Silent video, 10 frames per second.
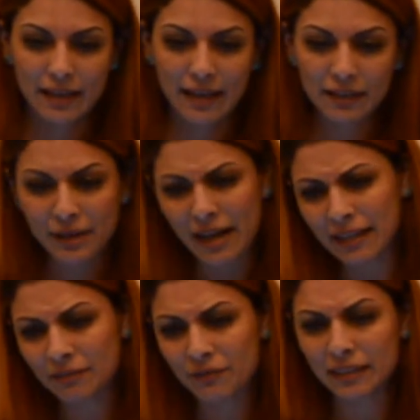Anyway,
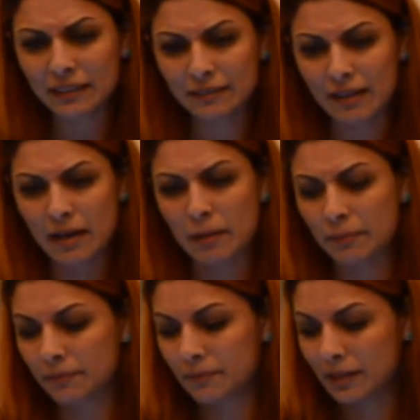I invited
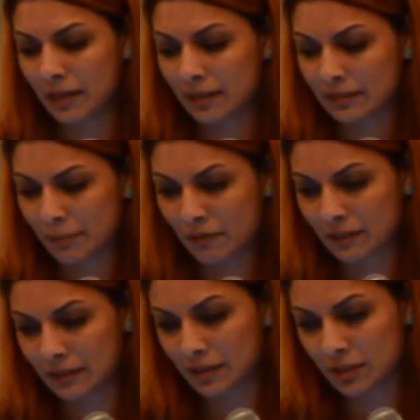some of the
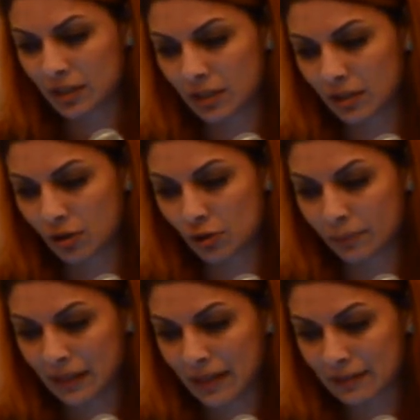leaders in
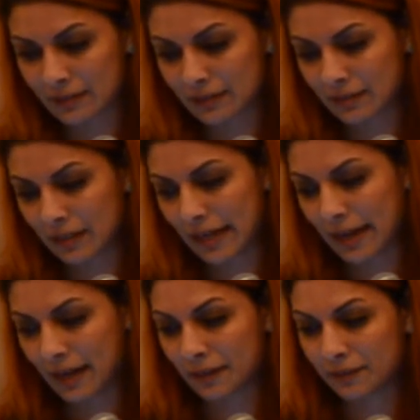OBS,
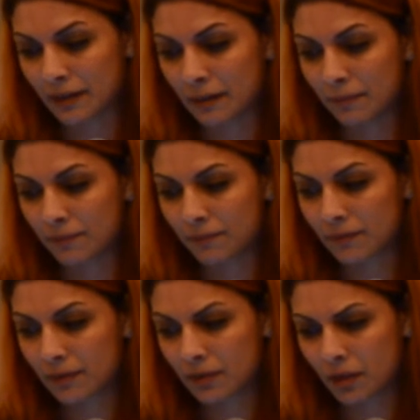and
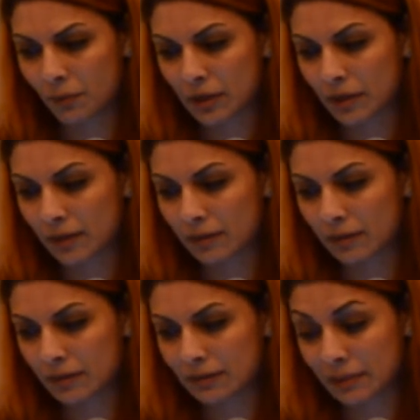there
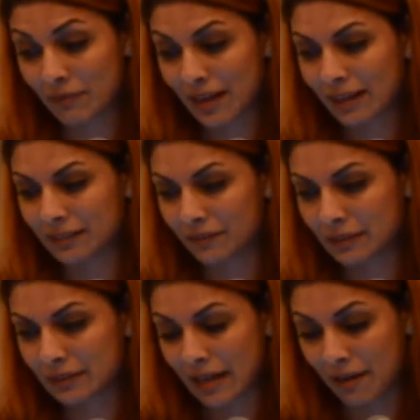were some of the
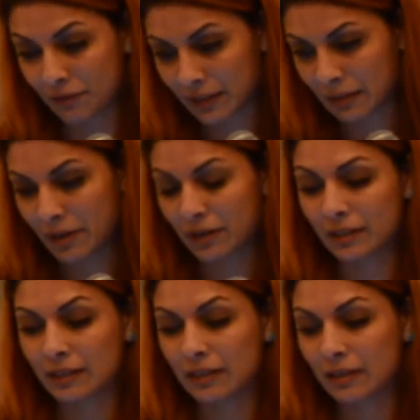activists, African
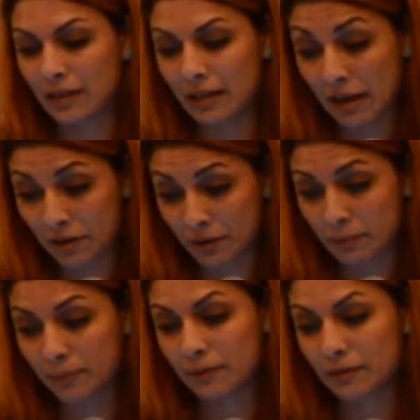American,
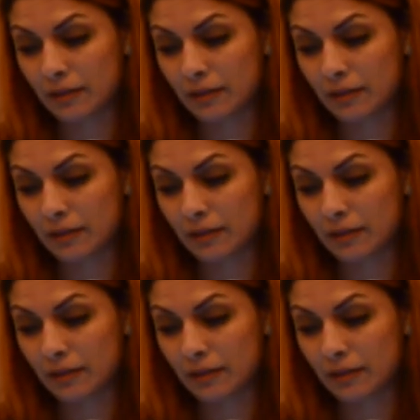Arab,